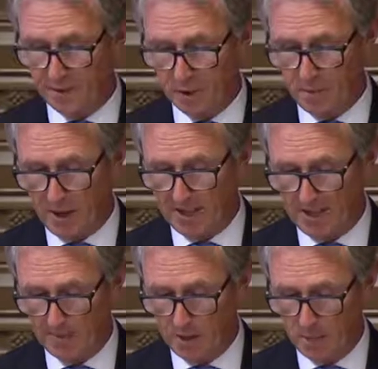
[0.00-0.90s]
to bring
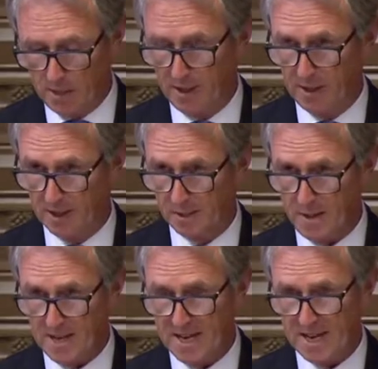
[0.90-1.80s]
in the bill. As
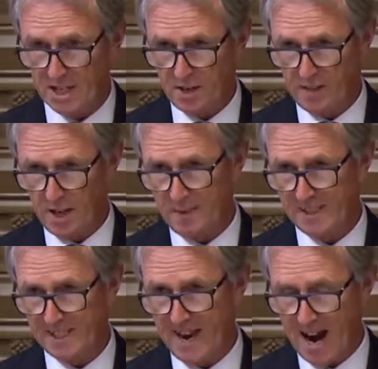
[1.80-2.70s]
many as of that opinion
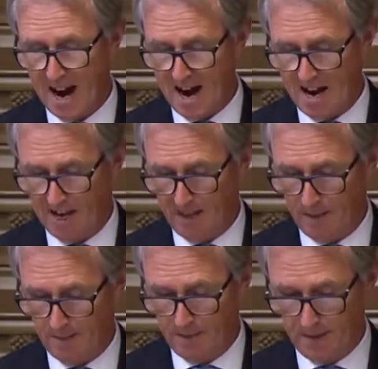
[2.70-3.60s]
say aye.
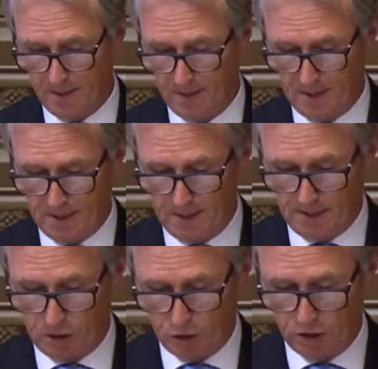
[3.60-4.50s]
Aye.
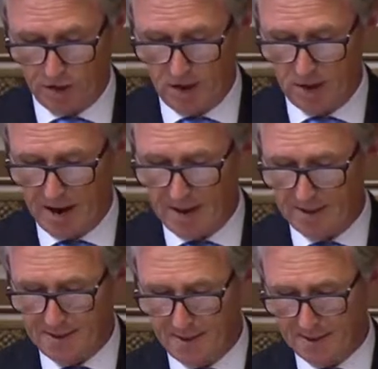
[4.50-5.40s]
The contrary no.
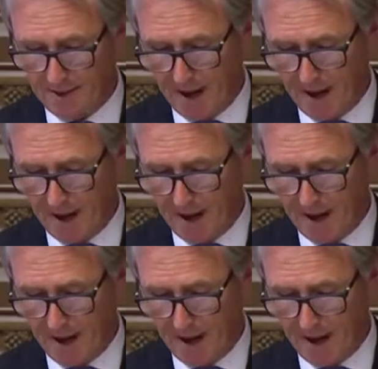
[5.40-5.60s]
I think the